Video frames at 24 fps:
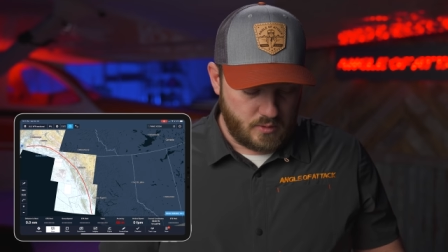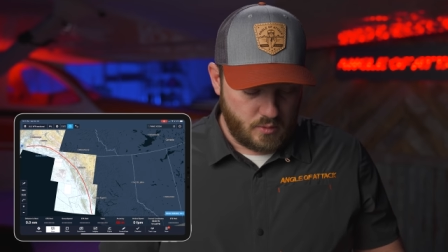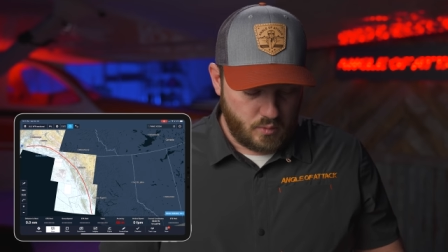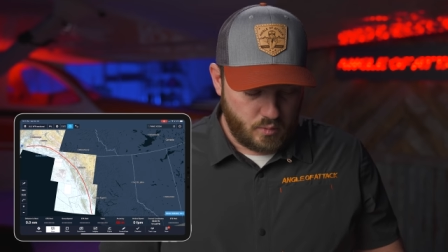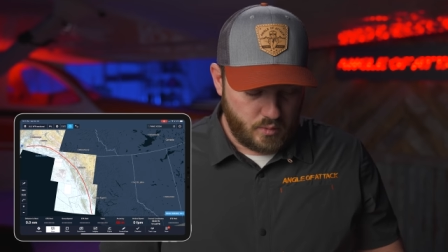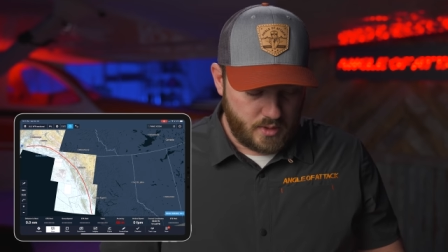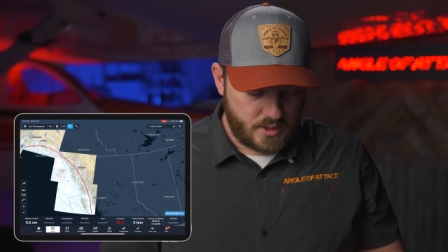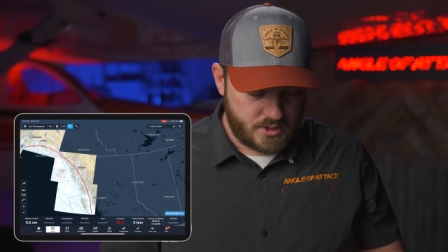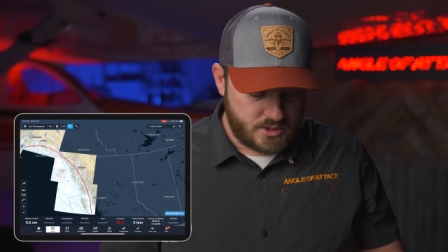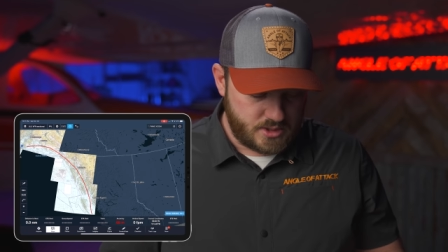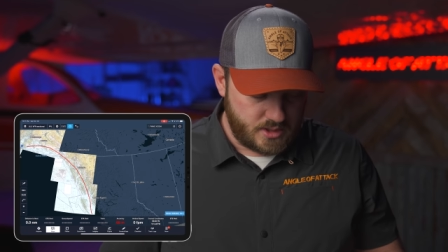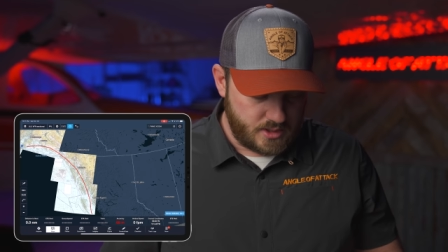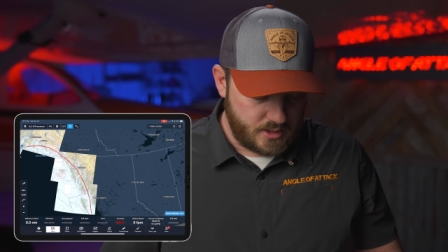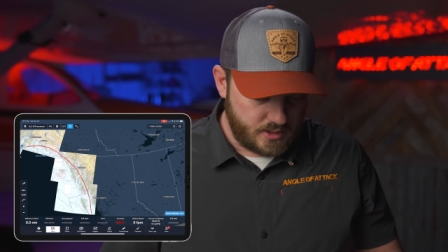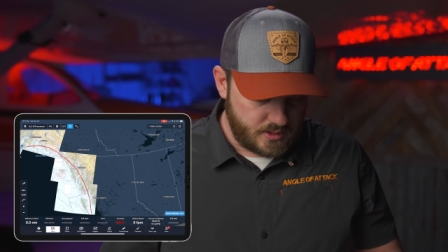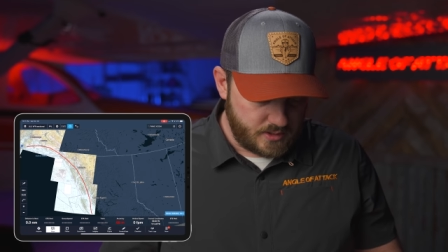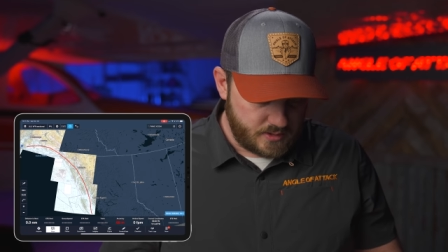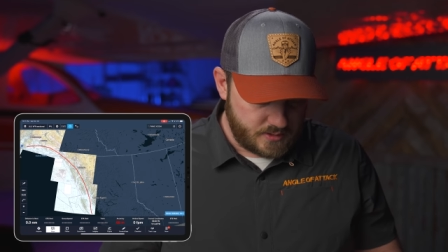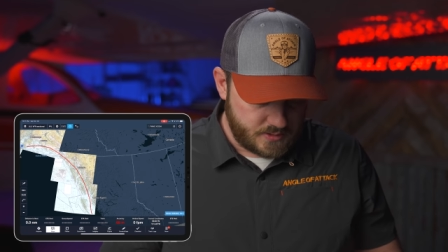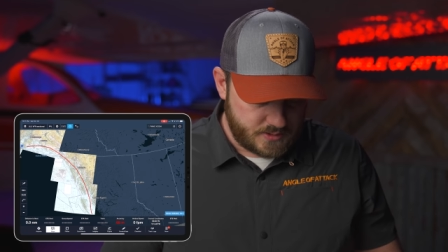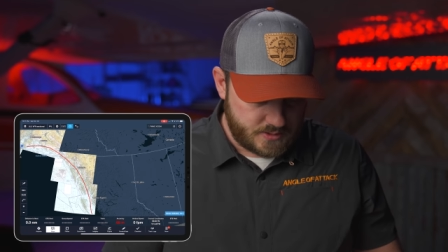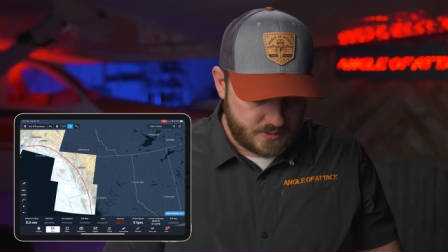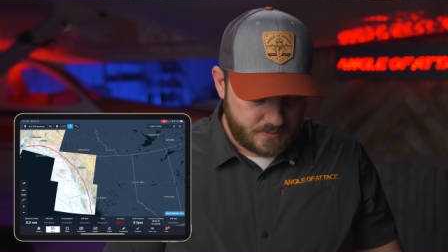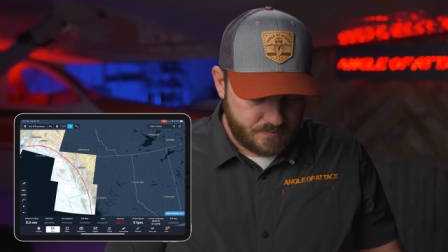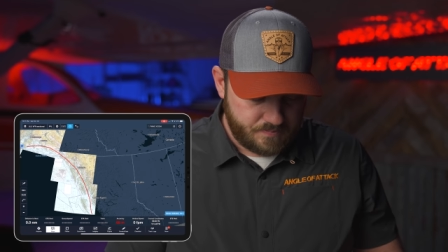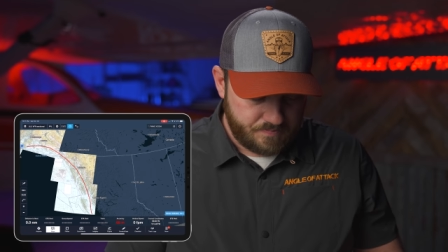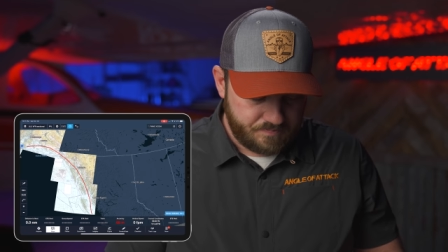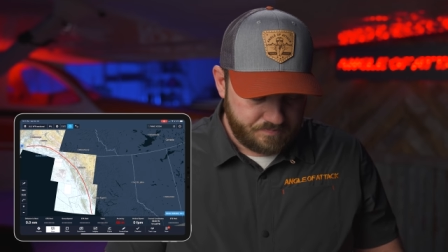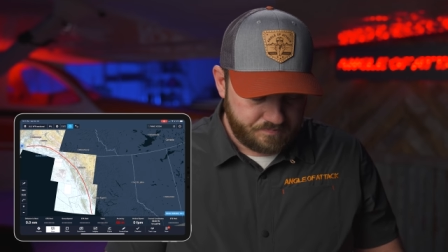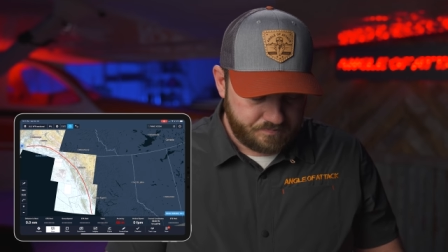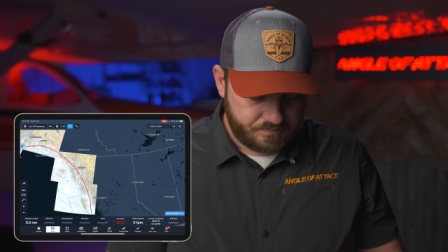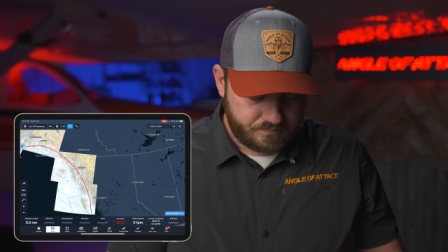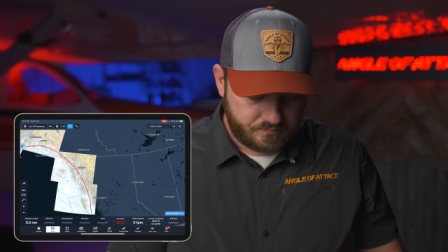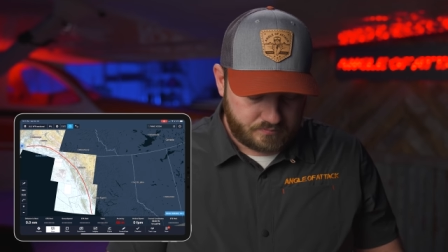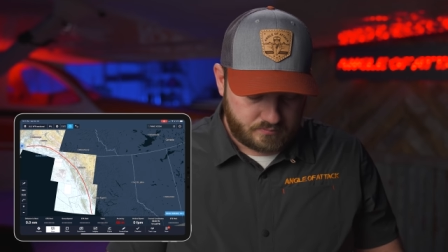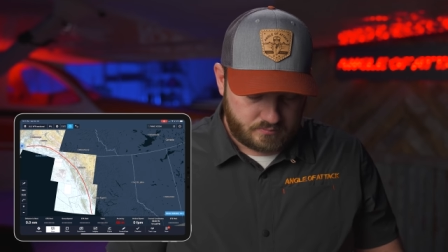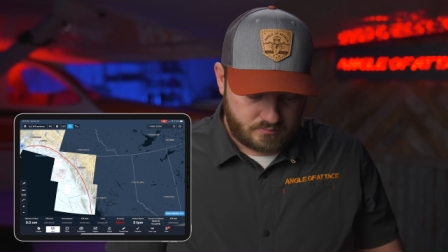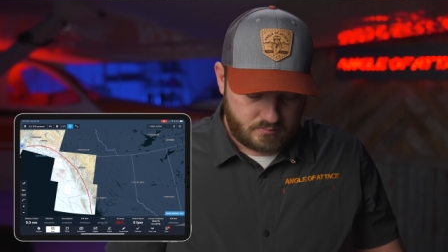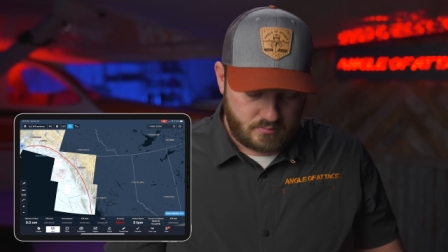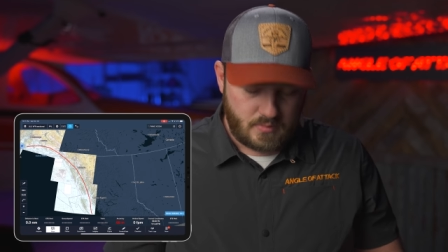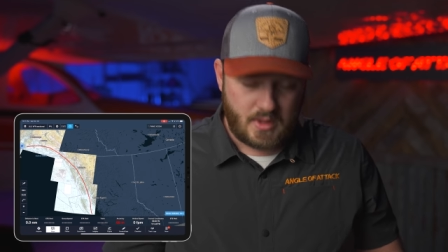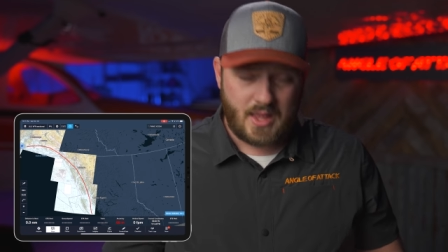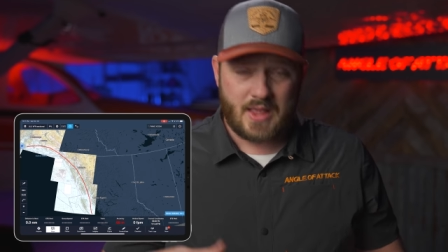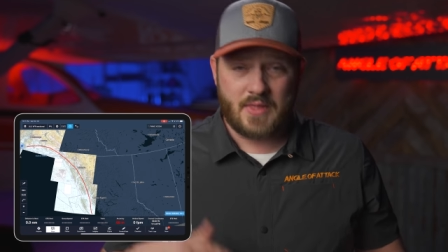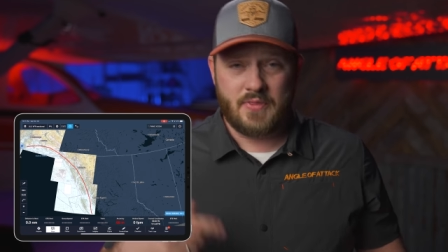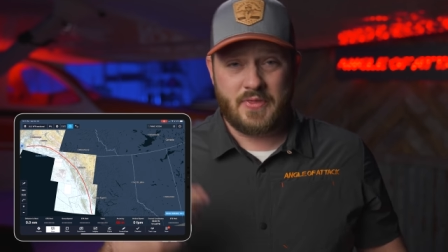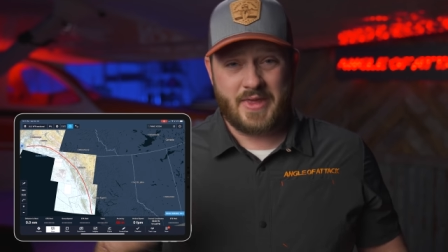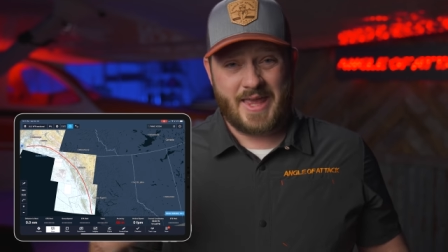which is
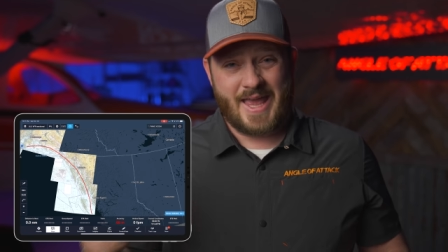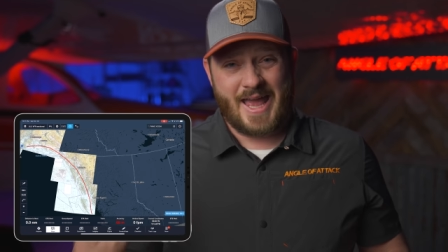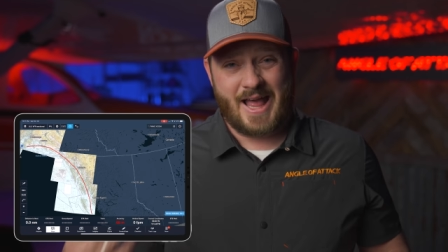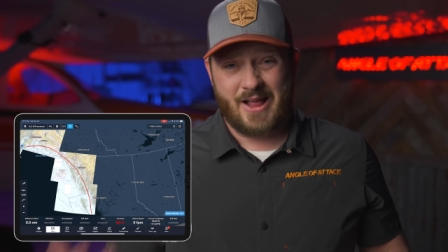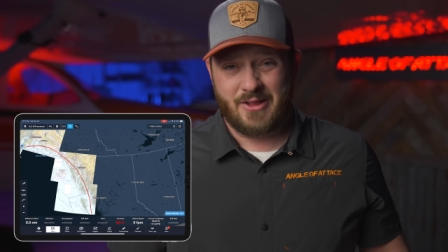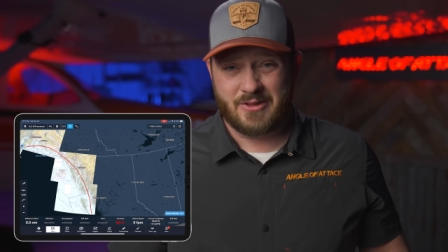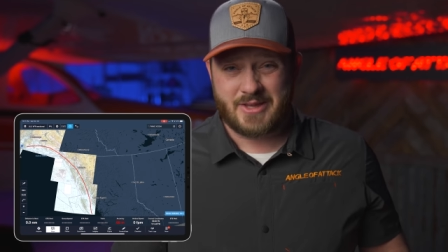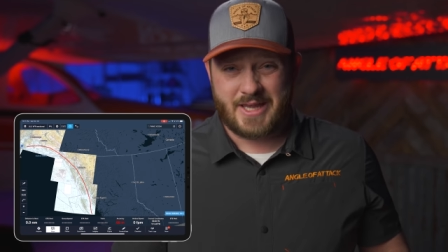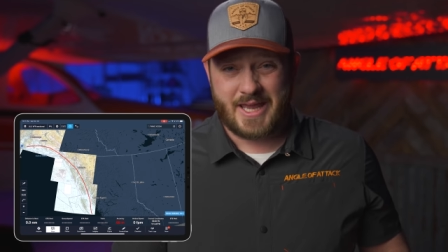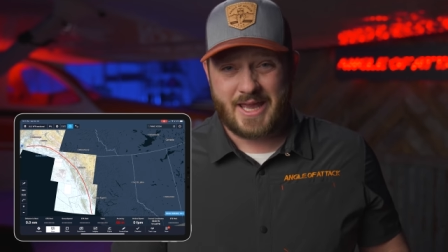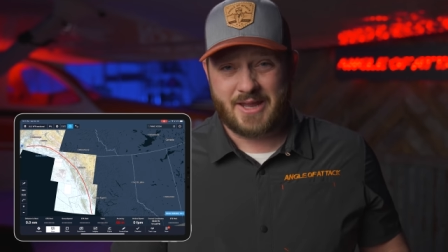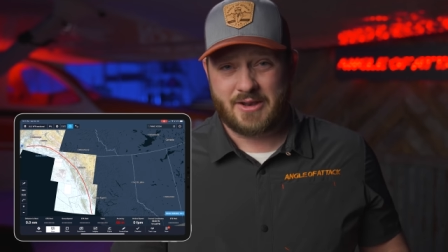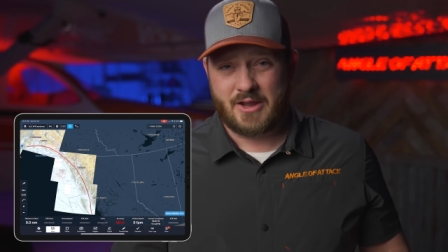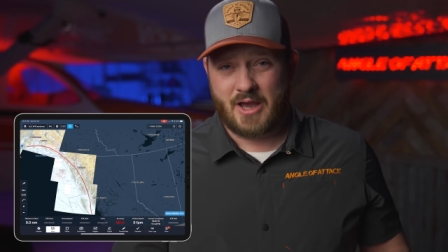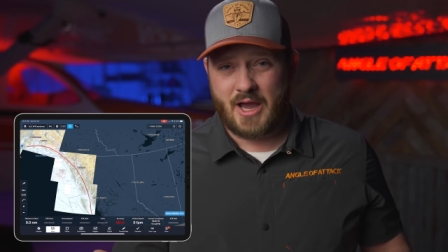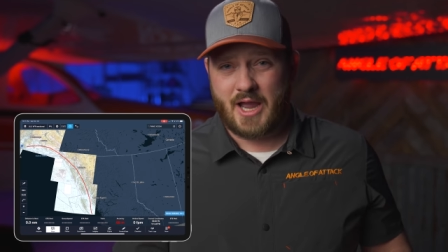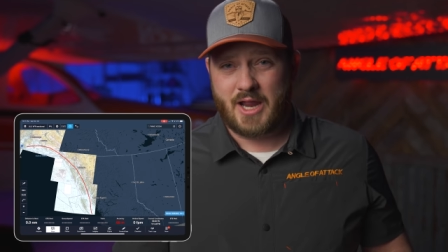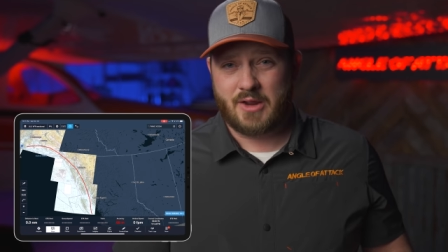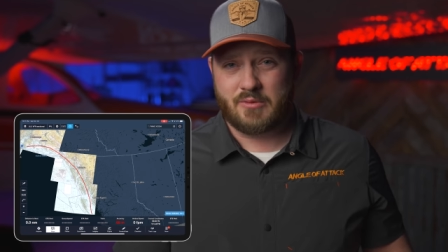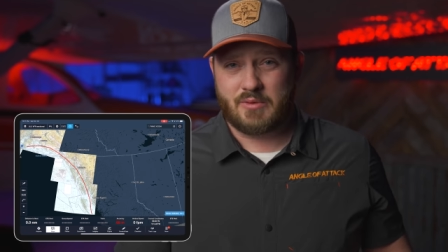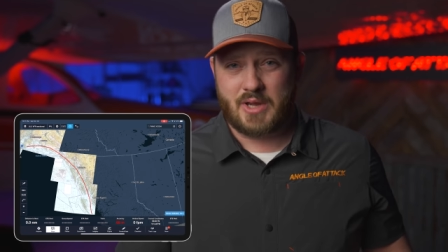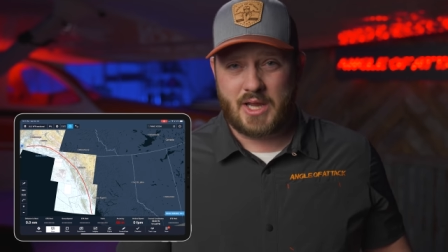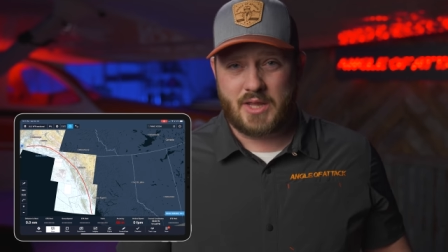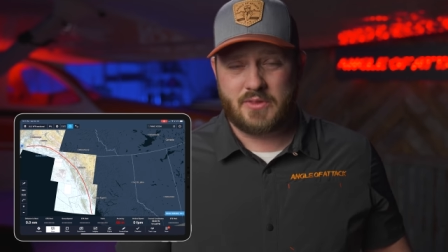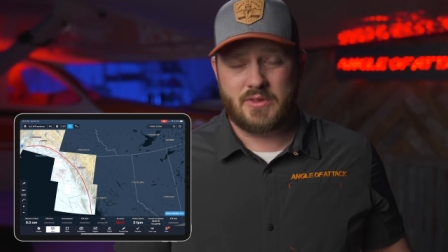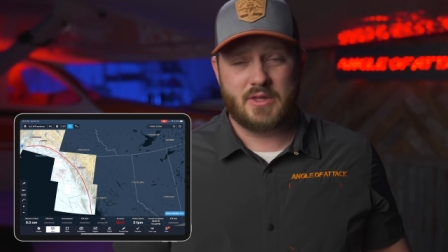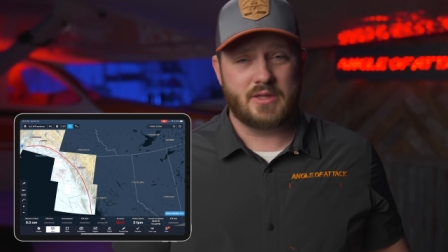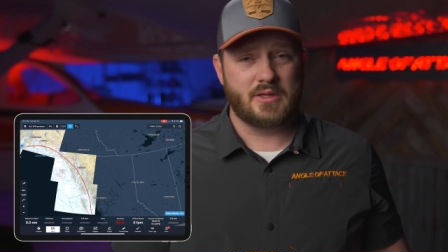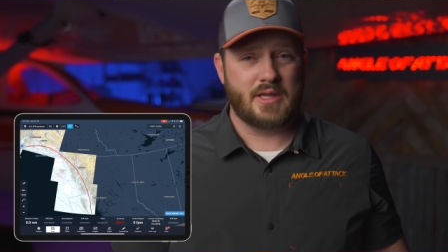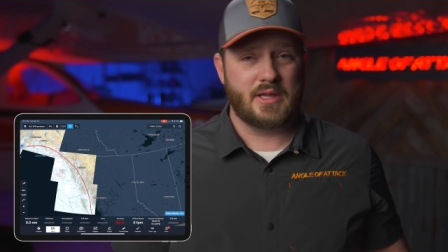the Alcan Highway, the